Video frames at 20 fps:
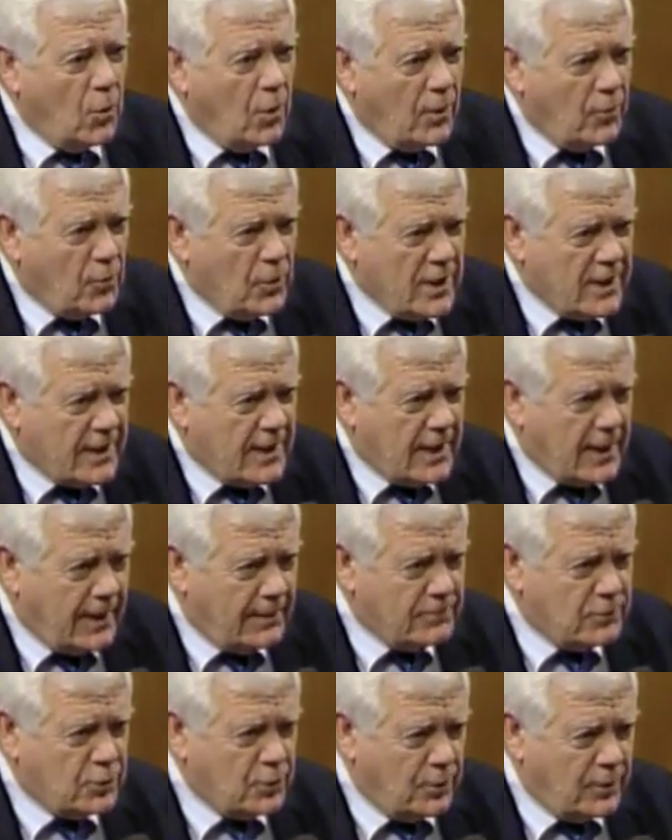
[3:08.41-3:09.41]
When we
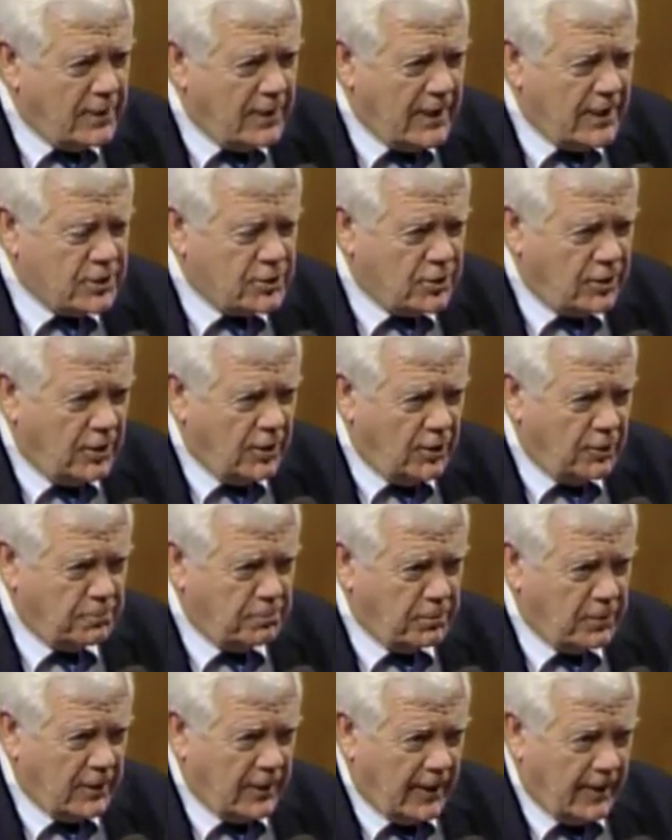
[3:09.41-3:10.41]
come to a national
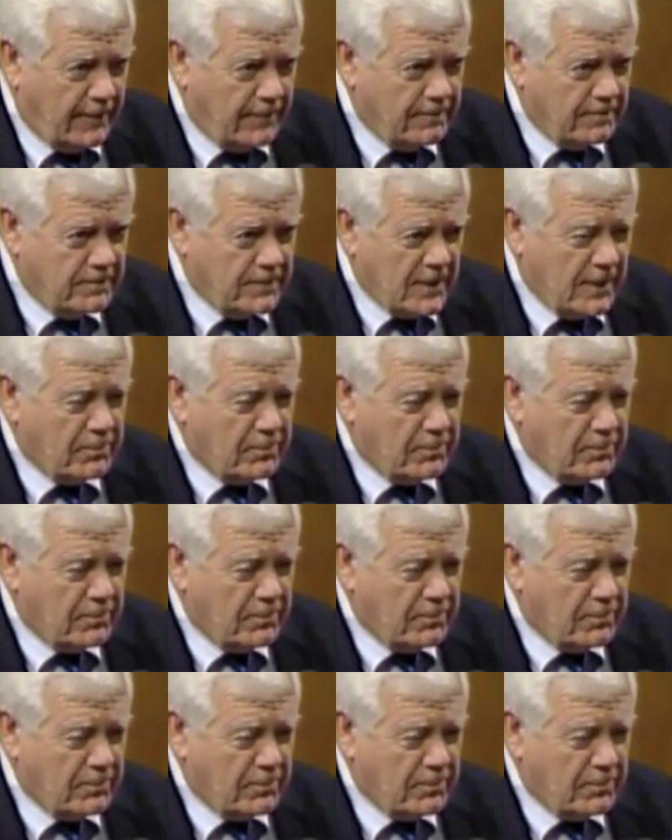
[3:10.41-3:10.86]
health plan